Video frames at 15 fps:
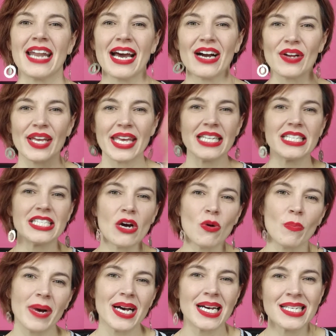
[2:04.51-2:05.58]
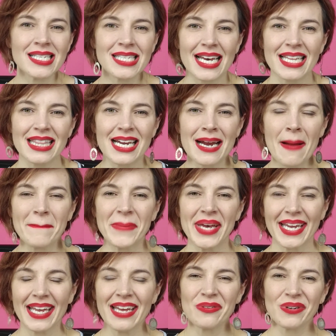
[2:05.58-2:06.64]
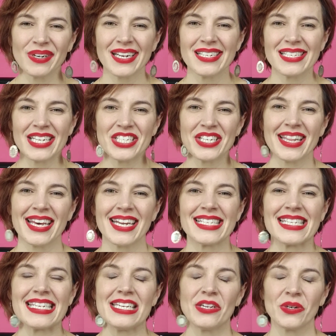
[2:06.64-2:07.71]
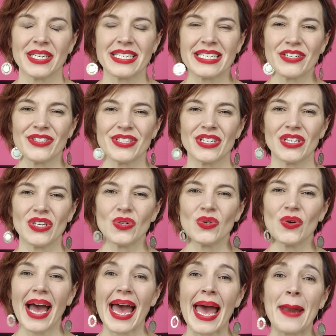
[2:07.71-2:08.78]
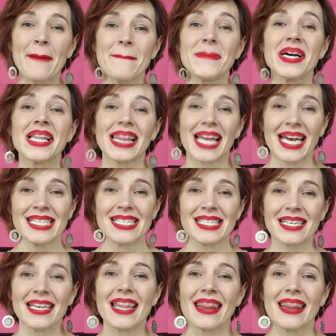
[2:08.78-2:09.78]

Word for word: Now get your bones out there and pick an organization that is near and dear to you and bless